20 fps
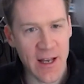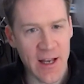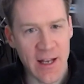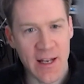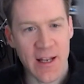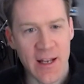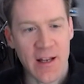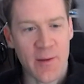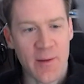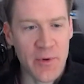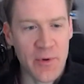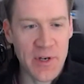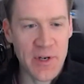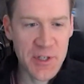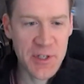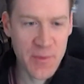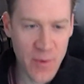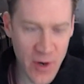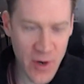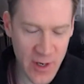And uh,
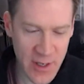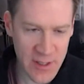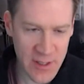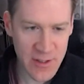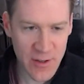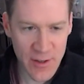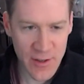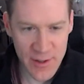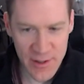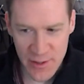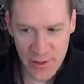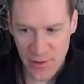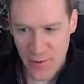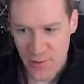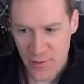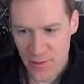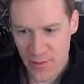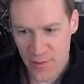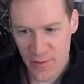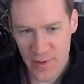prediction markets are
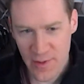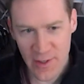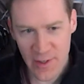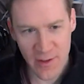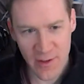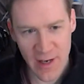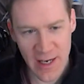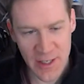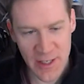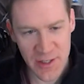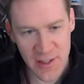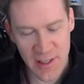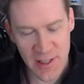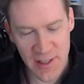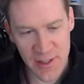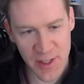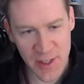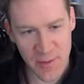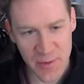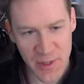also, they're
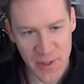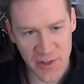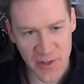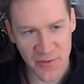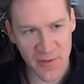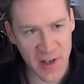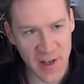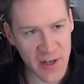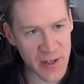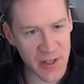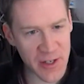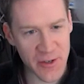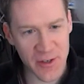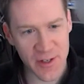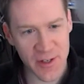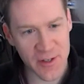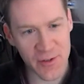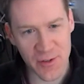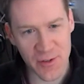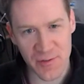actually subject to
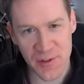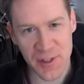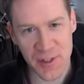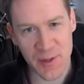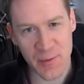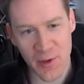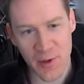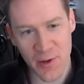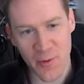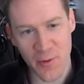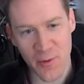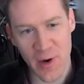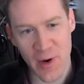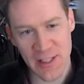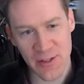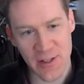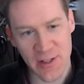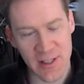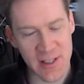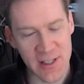failure in sort of a similar
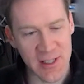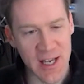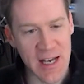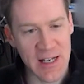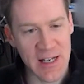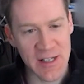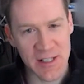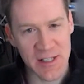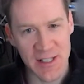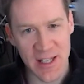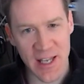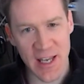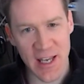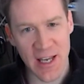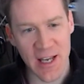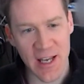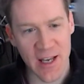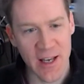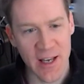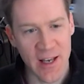way. So I designed this
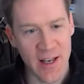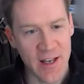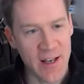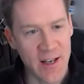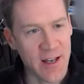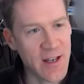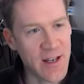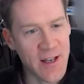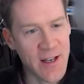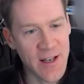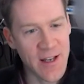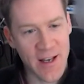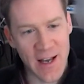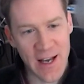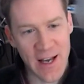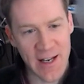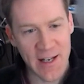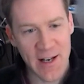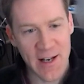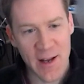thing.
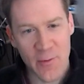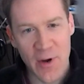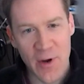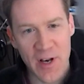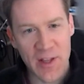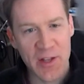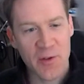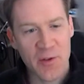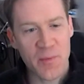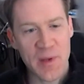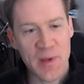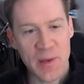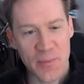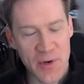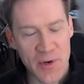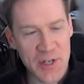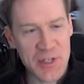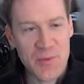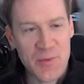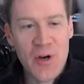I didn't, I wanted it to be
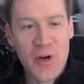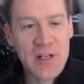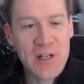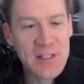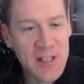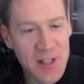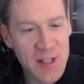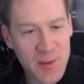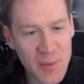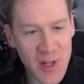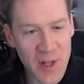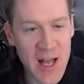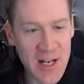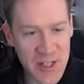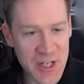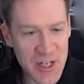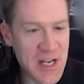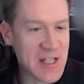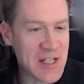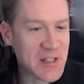prediction markets on the
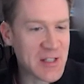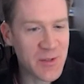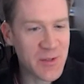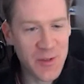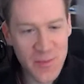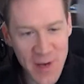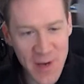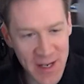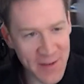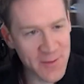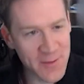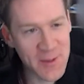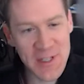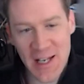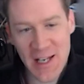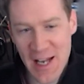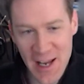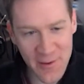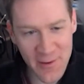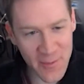blockchain. So what you might, what
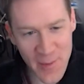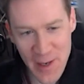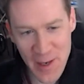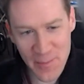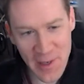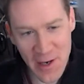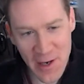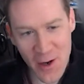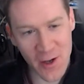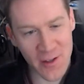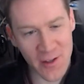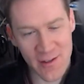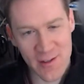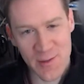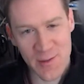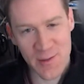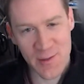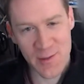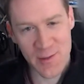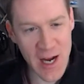today might be called
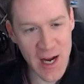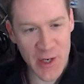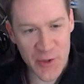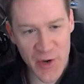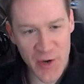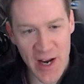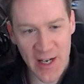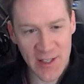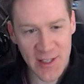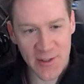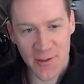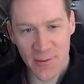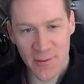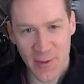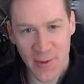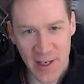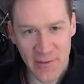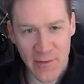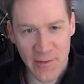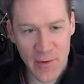smart contract or
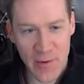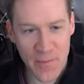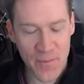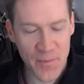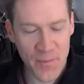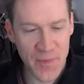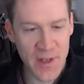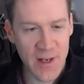whatever